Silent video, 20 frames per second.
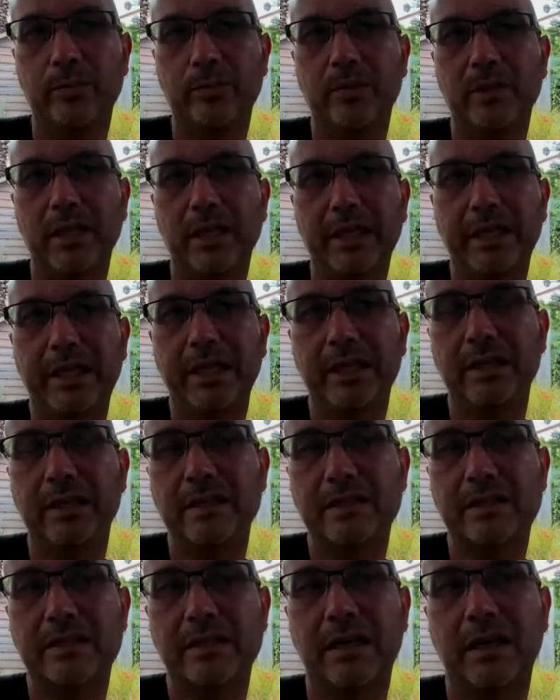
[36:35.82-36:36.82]
I'm
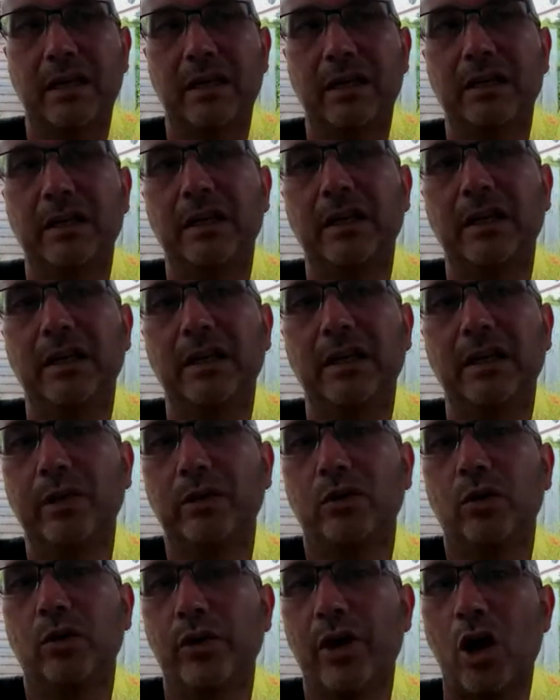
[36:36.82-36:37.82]
leading is
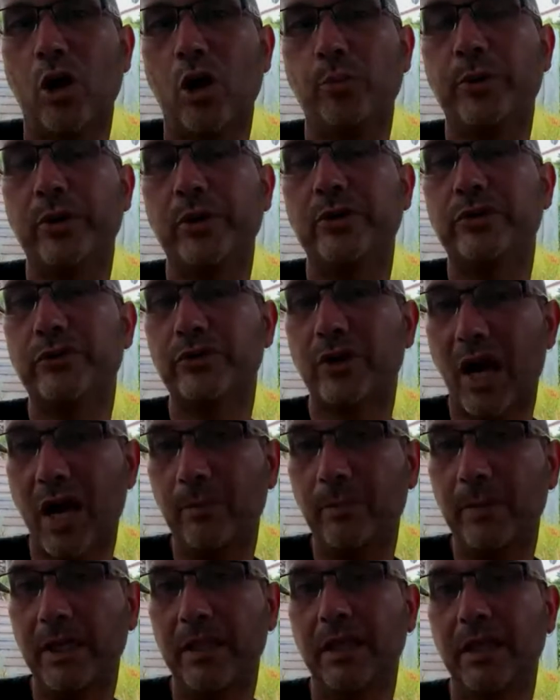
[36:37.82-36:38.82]
one called Open
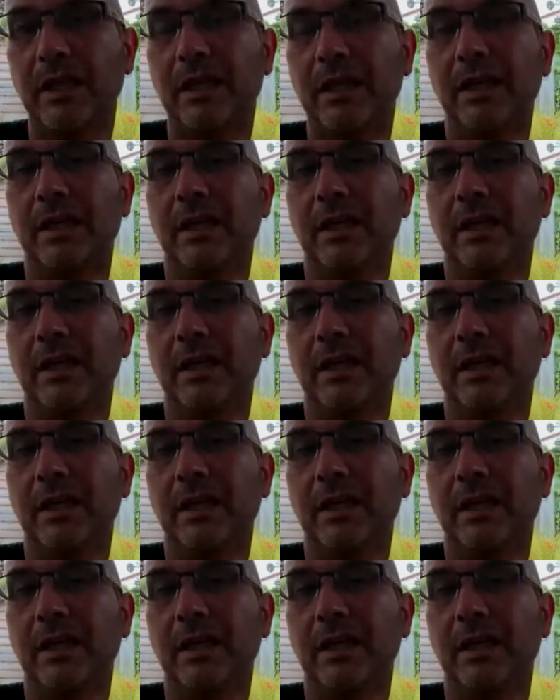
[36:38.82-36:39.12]
Drum.